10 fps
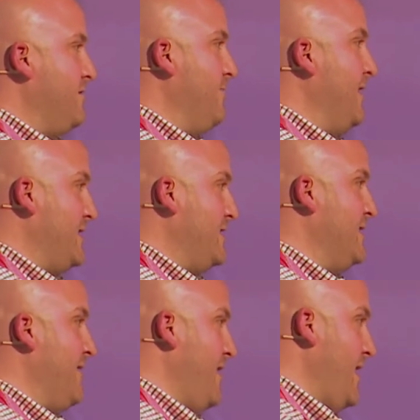competitors
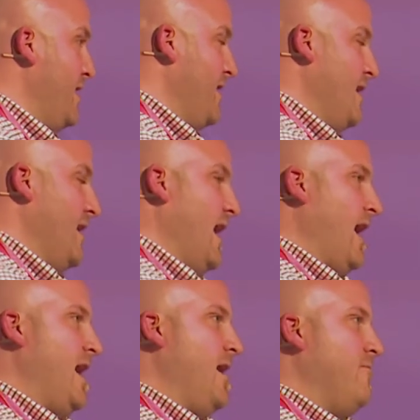in there.
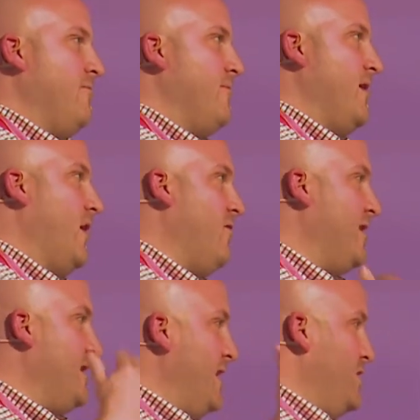Over
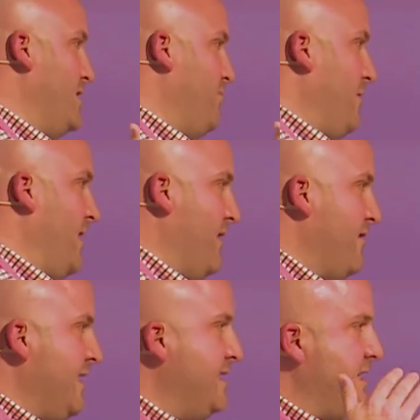the ditch is probably our
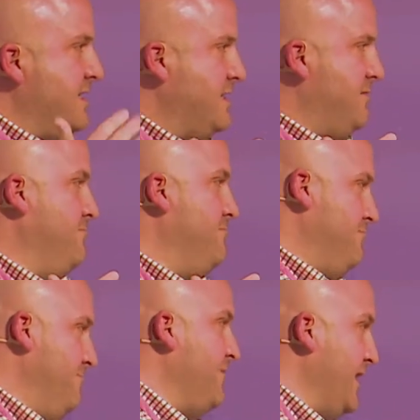easiest
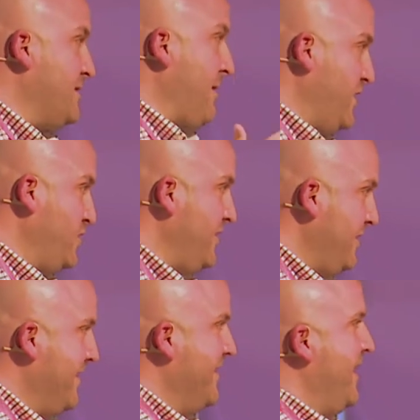expansion.
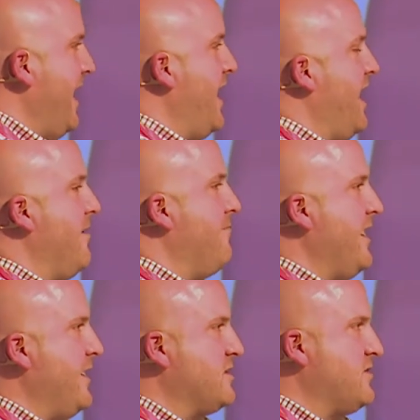
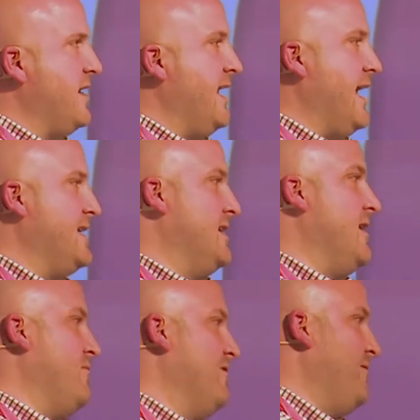And Australia has a
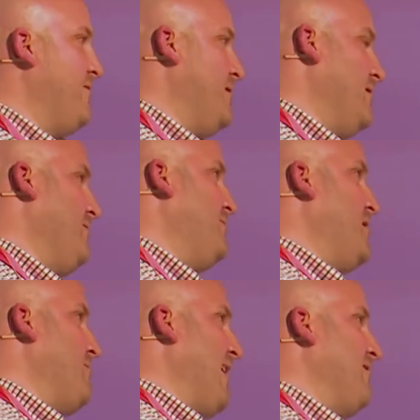number of
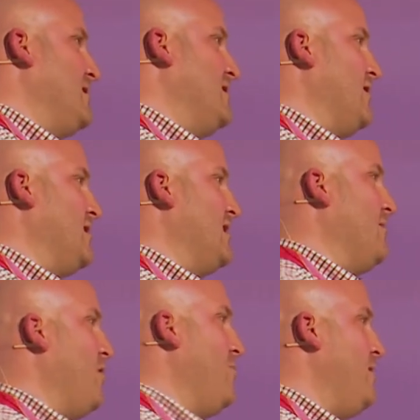comparison sites at the
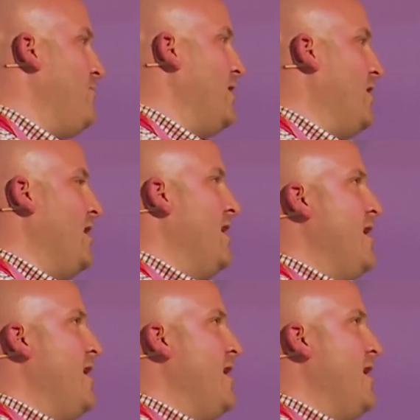moment, but